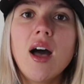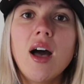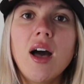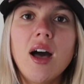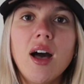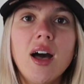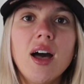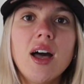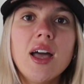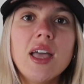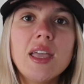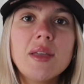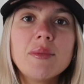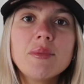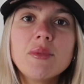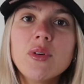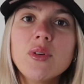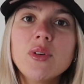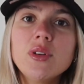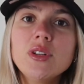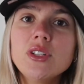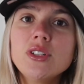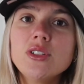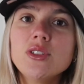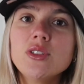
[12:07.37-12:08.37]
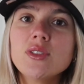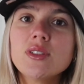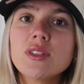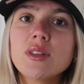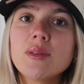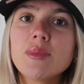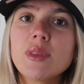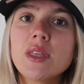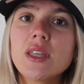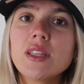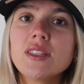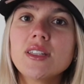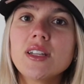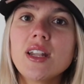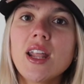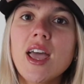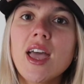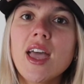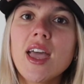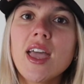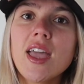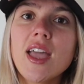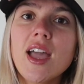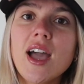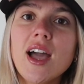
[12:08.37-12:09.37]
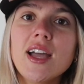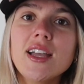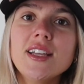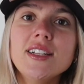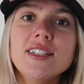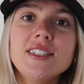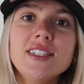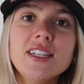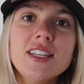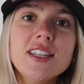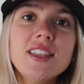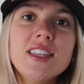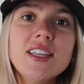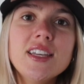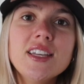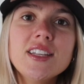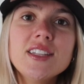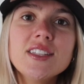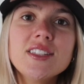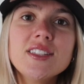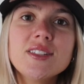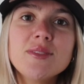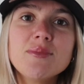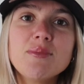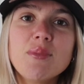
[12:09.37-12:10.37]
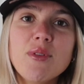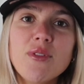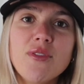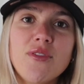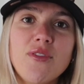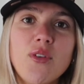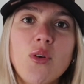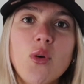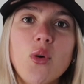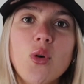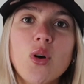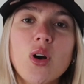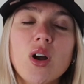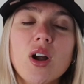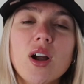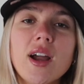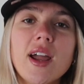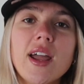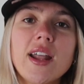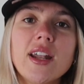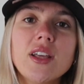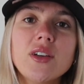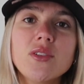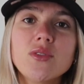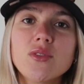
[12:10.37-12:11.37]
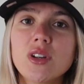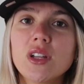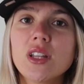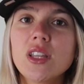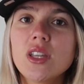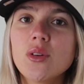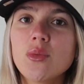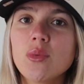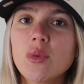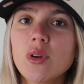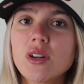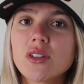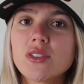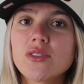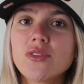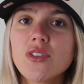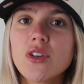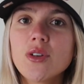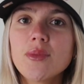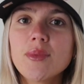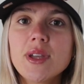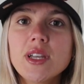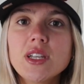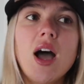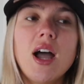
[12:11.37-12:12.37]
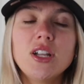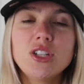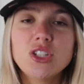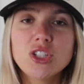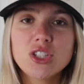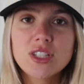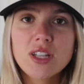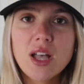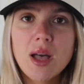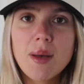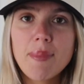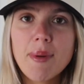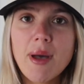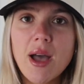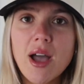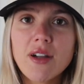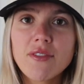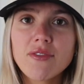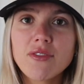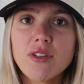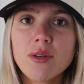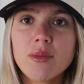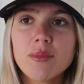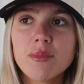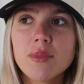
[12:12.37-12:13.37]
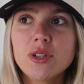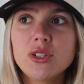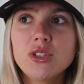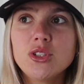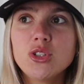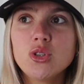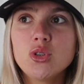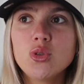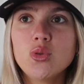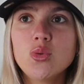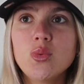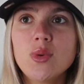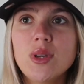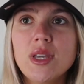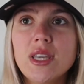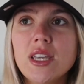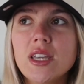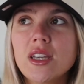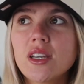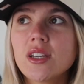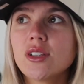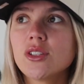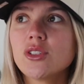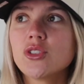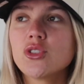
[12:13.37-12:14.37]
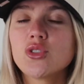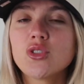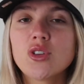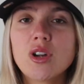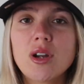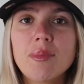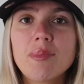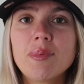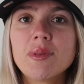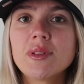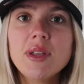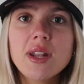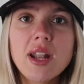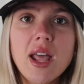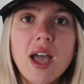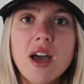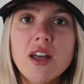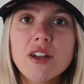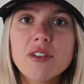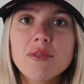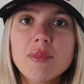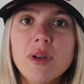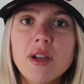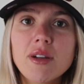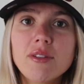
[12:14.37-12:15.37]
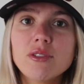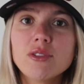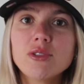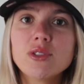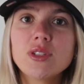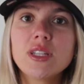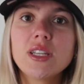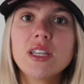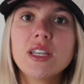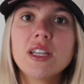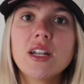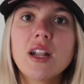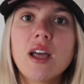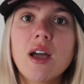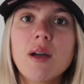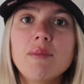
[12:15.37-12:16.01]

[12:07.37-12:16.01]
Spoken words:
I am going to do something today. I did this before and it really worked for me. I just got back from a 2-week trip. Been out of my routine.